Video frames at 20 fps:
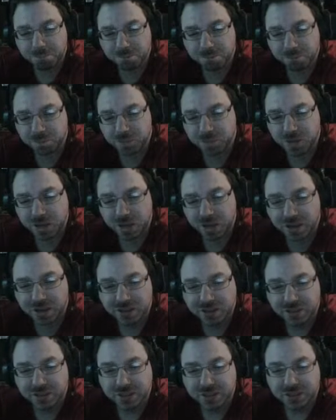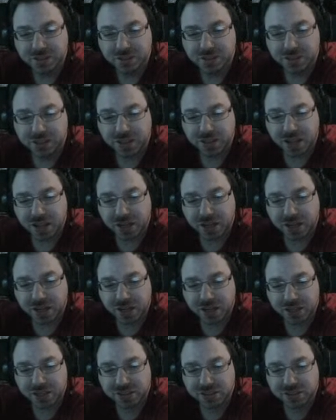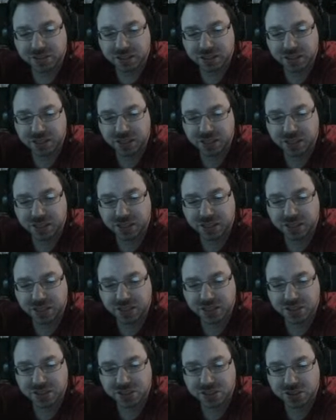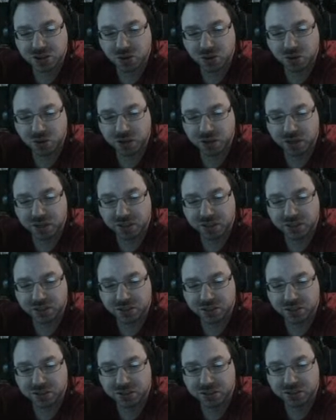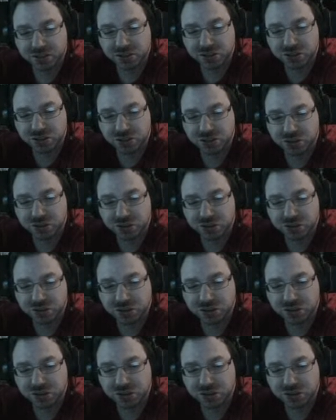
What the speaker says: Okay. In that case, he is going to.